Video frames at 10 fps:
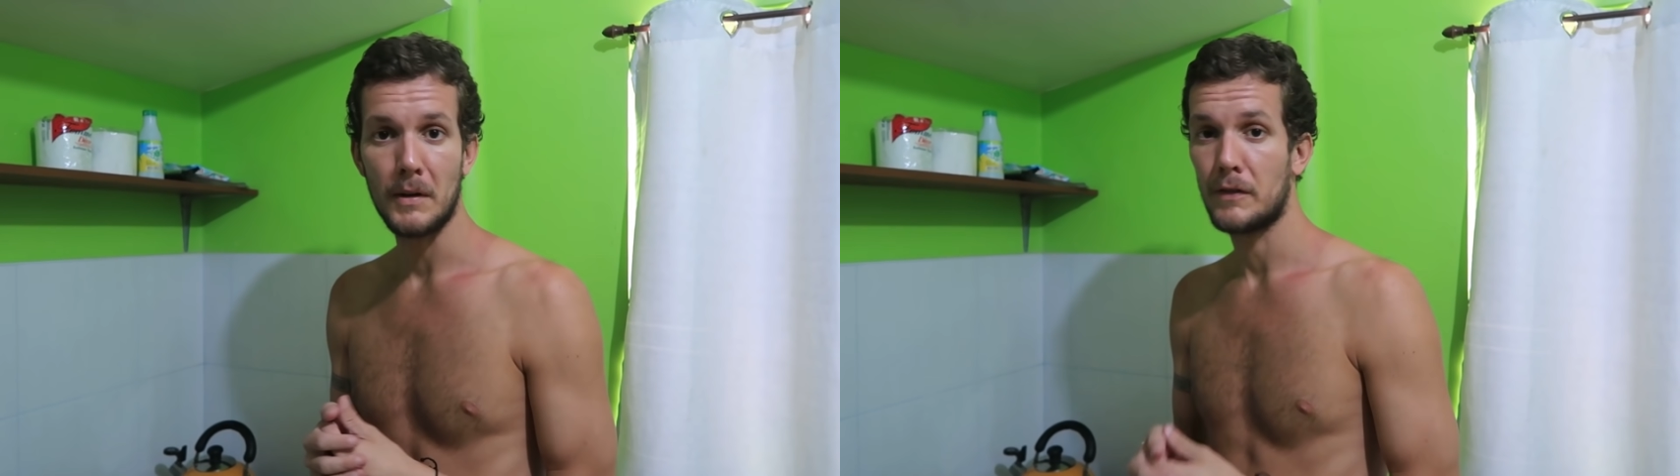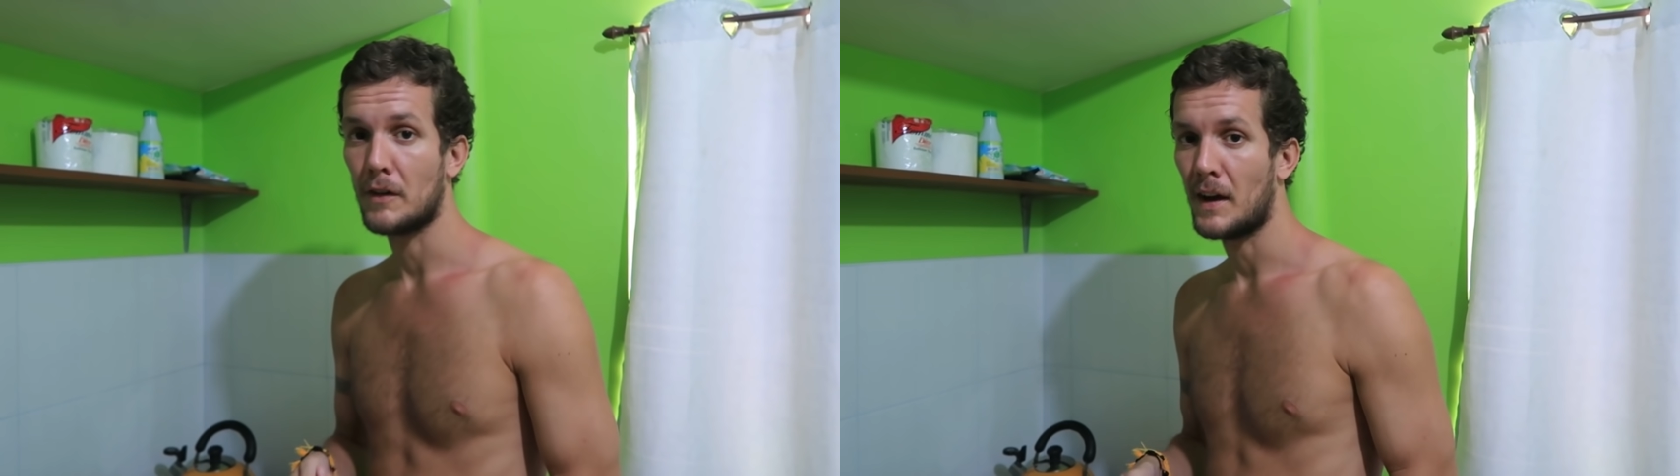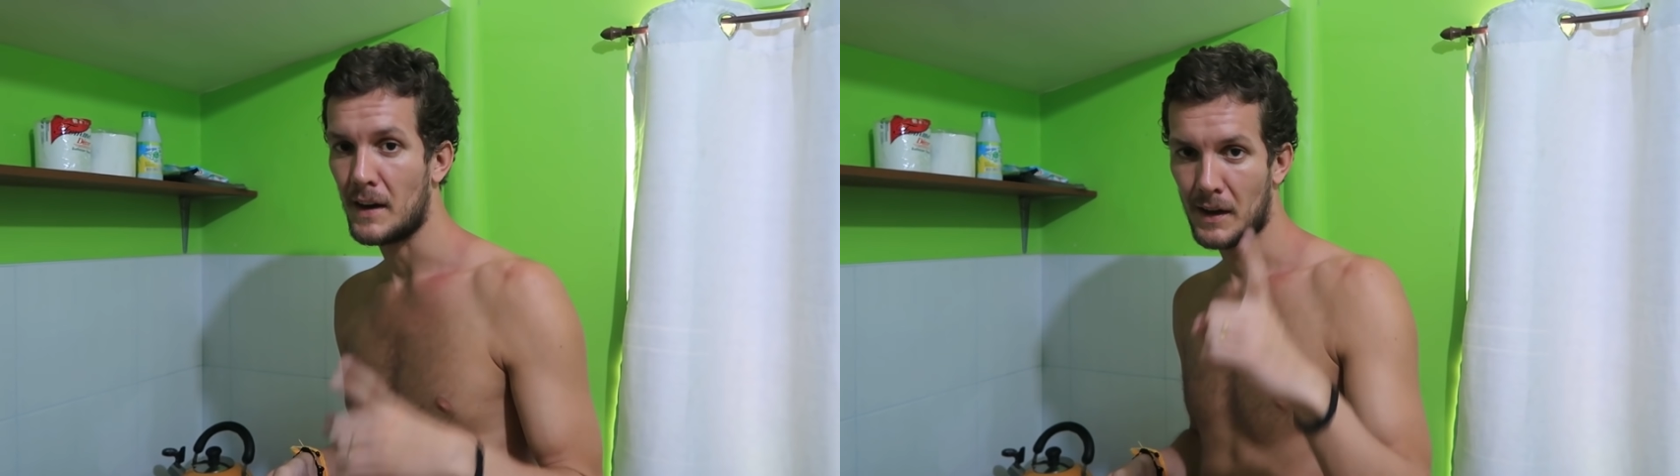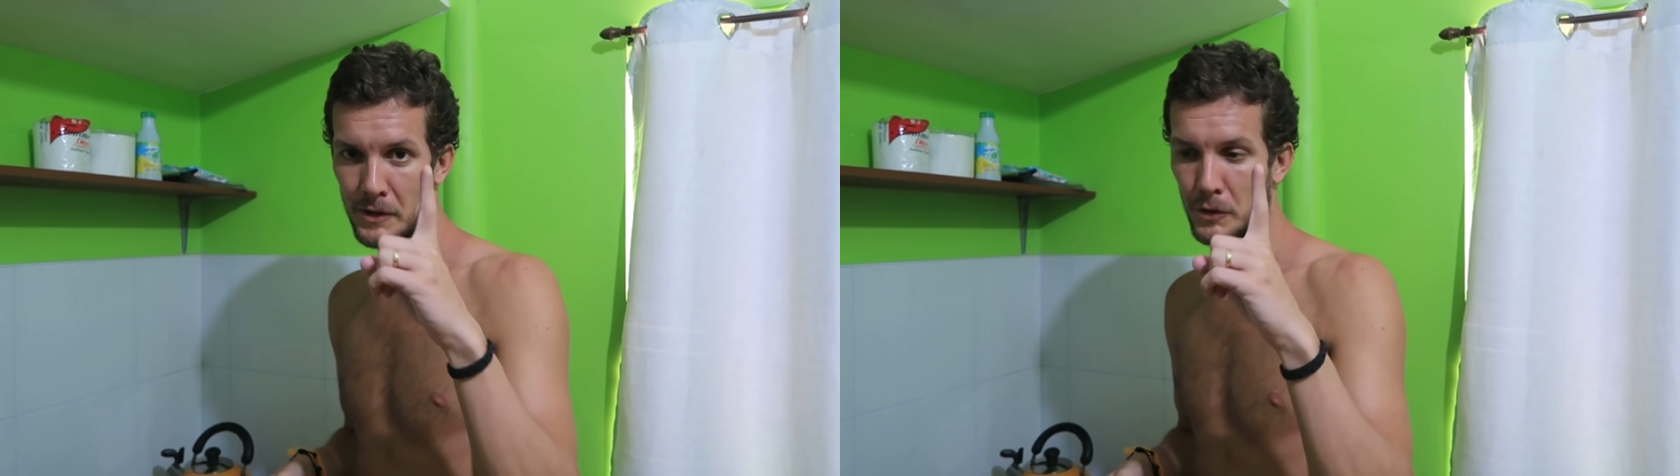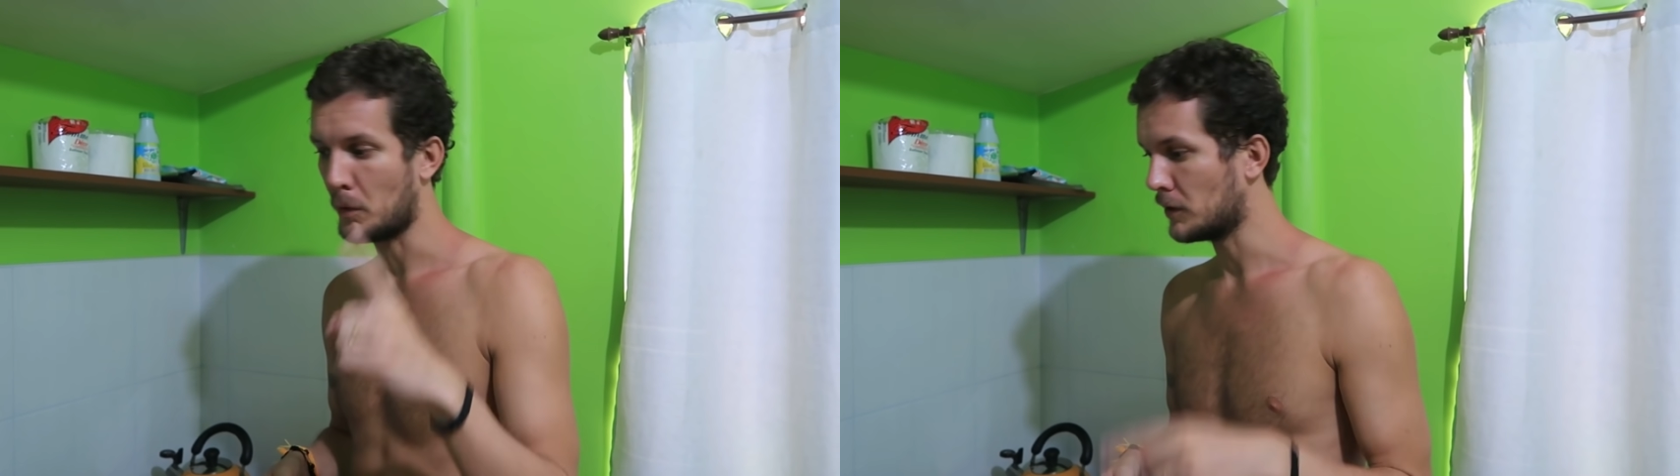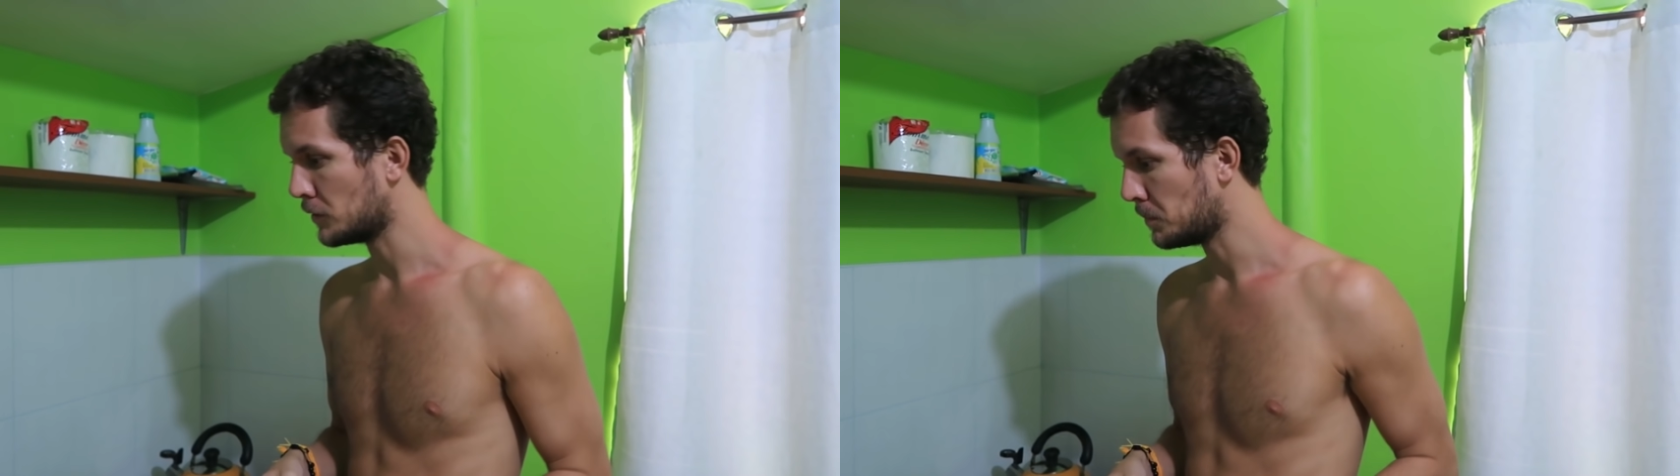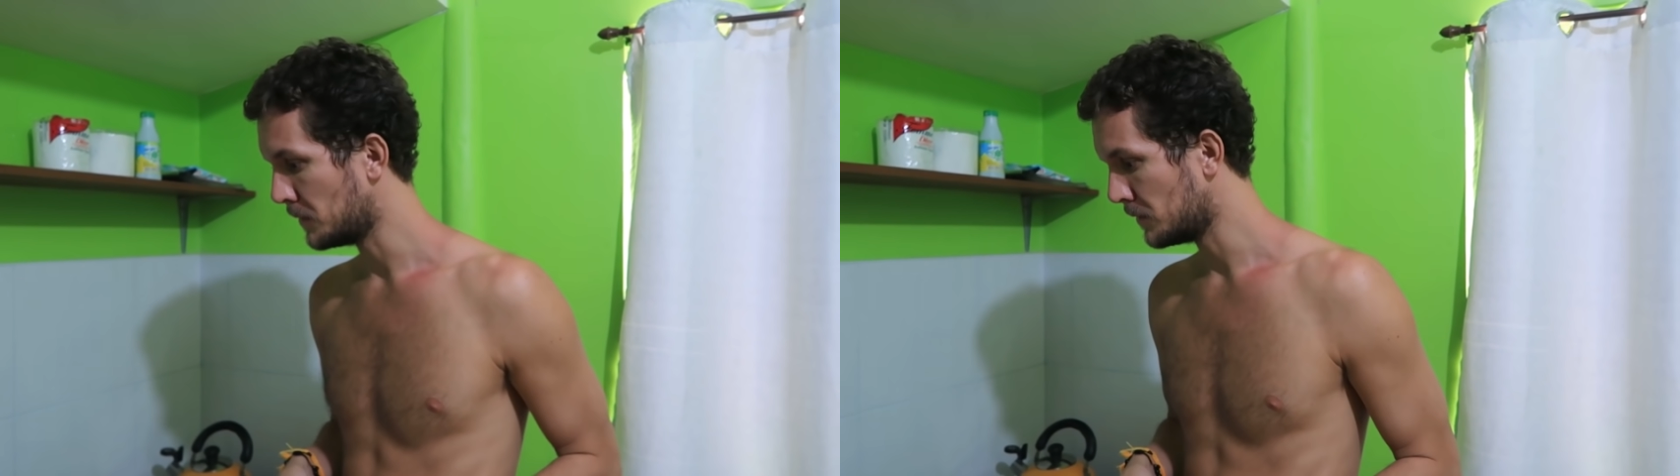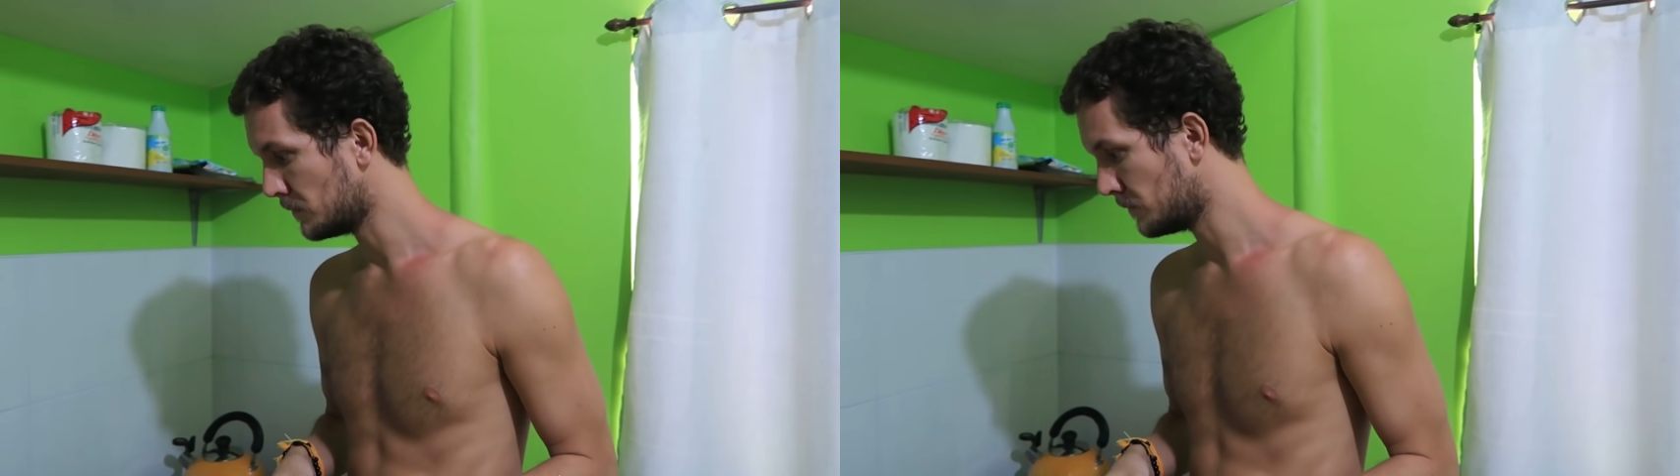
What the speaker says: But for right now, just one spoon.